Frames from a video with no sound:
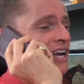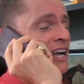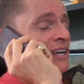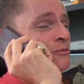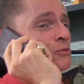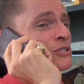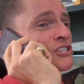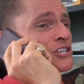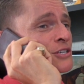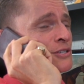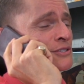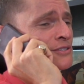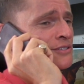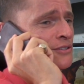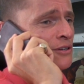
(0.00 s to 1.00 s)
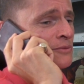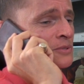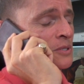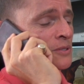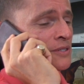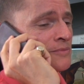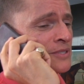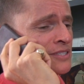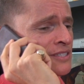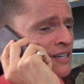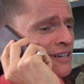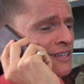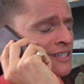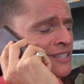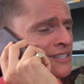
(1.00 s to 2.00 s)
I wish you'd stop calling me
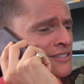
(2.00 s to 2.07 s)
darling.